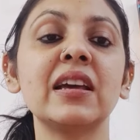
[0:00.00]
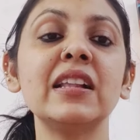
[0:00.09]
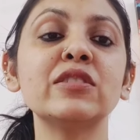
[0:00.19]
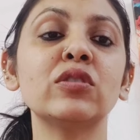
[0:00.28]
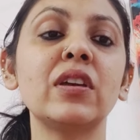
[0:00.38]

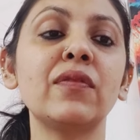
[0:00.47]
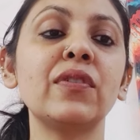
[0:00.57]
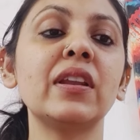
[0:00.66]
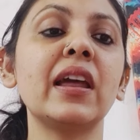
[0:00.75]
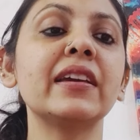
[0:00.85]
So they feel
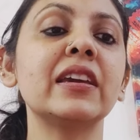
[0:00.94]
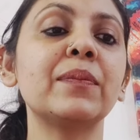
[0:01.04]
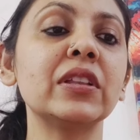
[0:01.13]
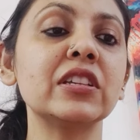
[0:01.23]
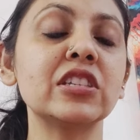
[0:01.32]
like keeping
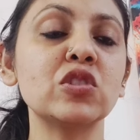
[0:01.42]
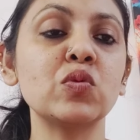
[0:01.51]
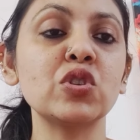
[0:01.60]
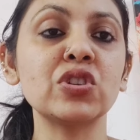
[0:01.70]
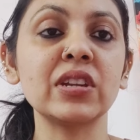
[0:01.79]
the
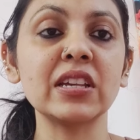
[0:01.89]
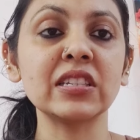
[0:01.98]
situation as